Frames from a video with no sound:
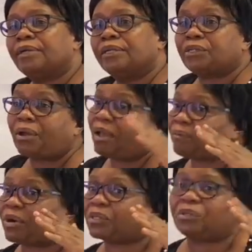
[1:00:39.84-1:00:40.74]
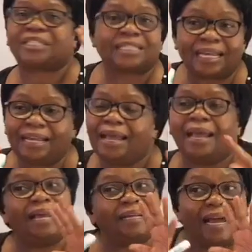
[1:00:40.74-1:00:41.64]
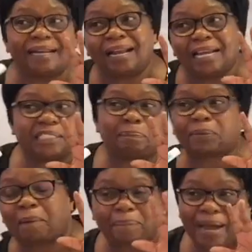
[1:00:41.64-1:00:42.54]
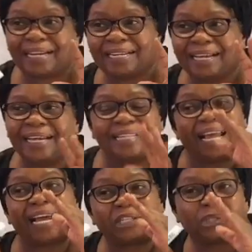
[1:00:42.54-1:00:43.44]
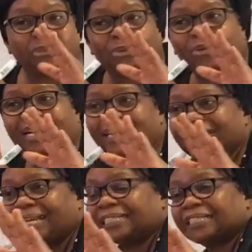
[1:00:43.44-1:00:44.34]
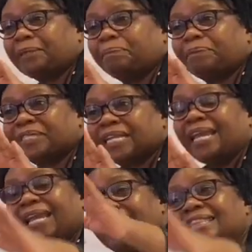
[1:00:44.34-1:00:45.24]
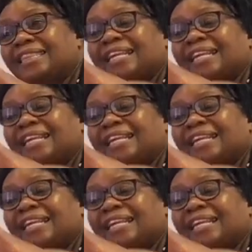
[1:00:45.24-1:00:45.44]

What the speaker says: So you have got to see and analyze properly. There are two leaderships in